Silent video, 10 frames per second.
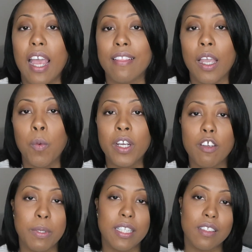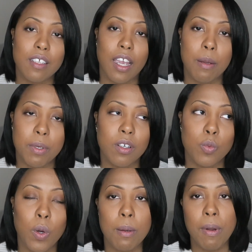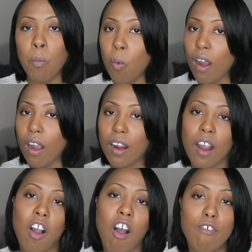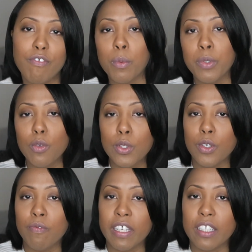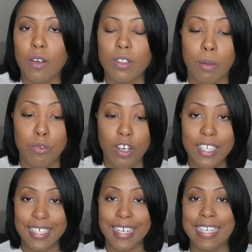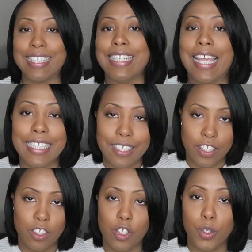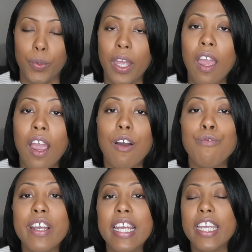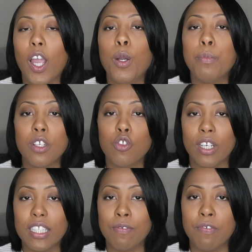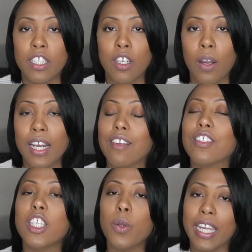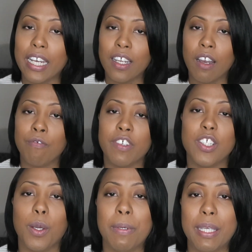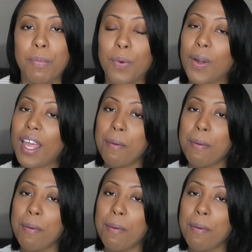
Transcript: and that will give me the time, because while I'm at work, I can't film YouTube videos. So I'm trying to condense the two. I really hope you enjoyed this video, and I'll see you again in another video, people.